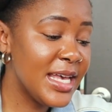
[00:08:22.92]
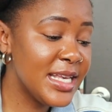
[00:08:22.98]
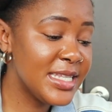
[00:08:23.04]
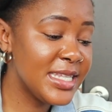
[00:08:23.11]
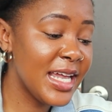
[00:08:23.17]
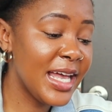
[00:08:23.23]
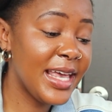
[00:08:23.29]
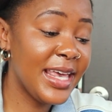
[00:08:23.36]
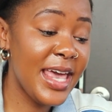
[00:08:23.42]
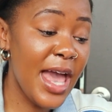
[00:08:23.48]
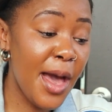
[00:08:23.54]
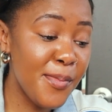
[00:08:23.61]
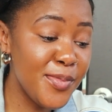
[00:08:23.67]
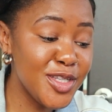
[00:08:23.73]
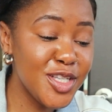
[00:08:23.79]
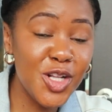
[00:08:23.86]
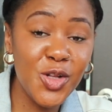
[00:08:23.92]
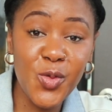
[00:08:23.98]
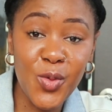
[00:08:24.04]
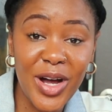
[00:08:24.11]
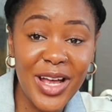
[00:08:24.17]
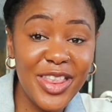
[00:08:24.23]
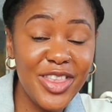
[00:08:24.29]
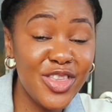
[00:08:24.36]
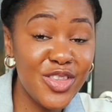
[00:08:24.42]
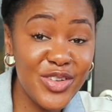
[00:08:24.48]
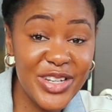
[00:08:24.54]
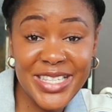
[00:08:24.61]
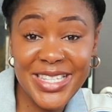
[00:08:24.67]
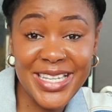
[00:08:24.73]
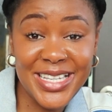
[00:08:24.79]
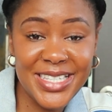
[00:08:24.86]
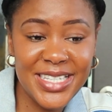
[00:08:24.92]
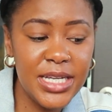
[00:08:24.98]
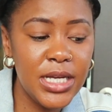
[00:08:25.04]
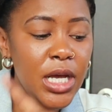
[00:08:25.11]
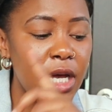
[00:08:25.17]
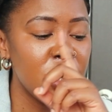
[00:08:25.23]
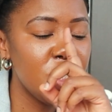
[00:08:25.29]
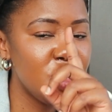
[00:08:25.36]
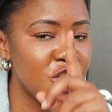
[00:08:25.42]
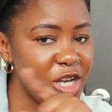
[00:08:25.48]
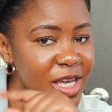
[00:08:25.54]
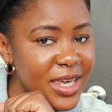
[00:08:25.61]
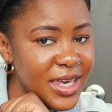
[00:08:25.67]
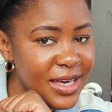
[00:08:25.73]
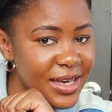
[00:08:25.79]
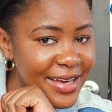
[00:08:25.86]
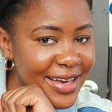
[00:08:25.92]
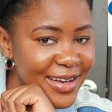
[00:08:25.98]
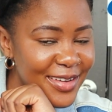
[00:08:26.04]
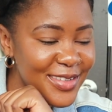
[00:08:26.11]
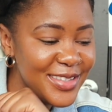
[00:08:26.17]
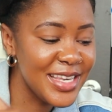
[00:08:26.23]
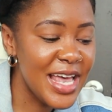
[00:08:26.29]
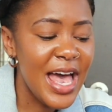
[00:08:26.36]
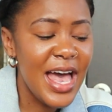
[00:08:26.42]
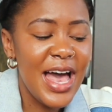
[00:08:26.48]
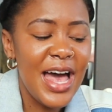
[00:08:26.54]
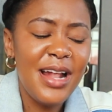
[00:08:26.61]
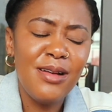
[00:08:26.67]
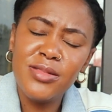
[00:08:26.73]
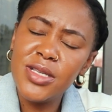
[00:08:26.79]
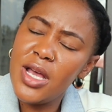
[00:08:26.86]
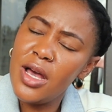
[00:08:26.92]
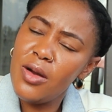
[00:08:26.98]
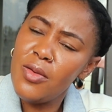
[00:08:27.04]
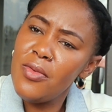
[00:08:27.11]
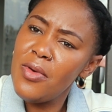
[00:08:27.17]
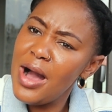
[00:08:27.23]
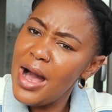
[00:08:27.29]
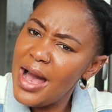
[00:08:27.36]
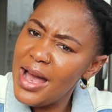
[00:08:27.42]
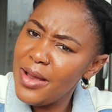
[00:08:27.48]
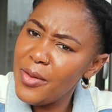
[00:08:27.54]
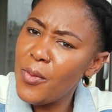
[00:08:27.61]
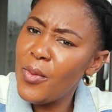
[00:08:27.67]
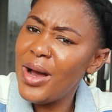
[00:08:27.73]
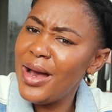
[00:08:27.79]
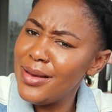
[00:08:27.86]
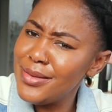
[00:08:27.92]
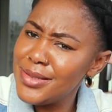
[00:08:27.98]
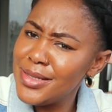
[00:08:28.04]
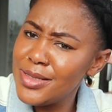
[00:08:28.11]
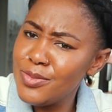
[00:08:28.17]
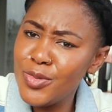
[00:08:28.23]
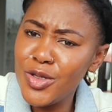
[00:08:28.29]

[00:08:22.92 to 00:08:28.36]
It's the CapitalOne 360 checking account. And I was like, why is this?